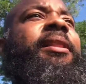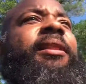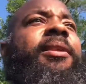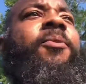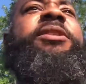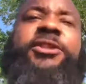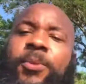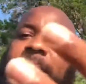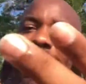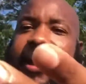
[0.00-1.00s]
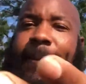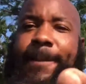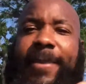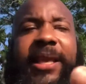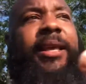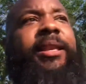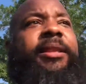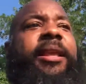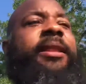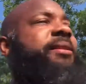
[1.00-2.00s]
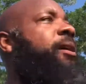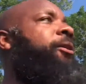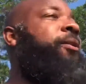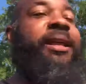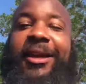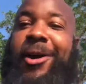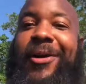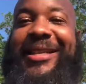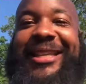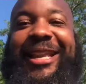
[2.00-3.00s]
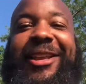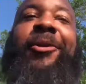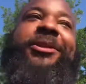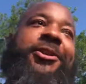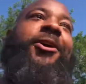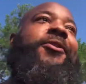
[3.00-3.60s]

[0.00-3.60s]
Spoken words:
which is why in the song "Let Go," I said, like, you know, what you holding